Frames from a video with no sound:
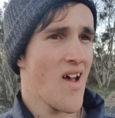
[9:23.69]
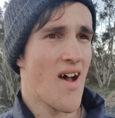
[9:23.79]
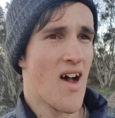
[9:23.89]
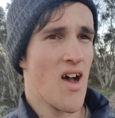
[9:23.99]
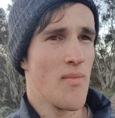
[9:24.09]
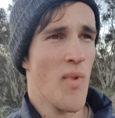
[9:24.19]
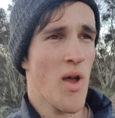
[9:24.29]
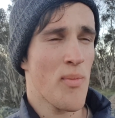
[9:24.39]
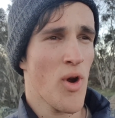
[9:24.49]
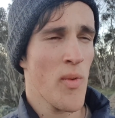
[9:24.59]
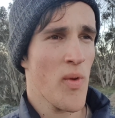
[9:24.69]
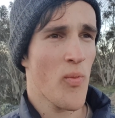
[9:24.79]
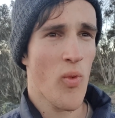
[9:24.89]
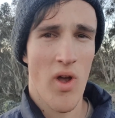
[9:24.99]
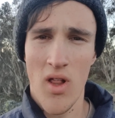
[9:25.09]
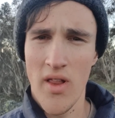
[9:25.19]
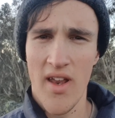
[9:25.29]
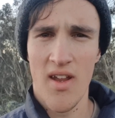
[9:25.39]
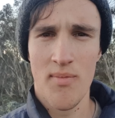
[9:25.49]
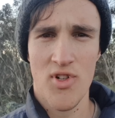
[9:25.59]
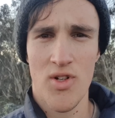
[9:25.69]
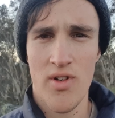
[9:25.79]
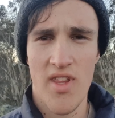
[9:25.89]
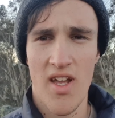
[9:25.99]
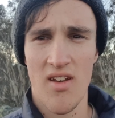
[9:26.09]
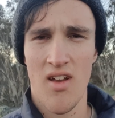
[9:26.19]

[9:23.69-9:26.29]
I probably will end up shooting that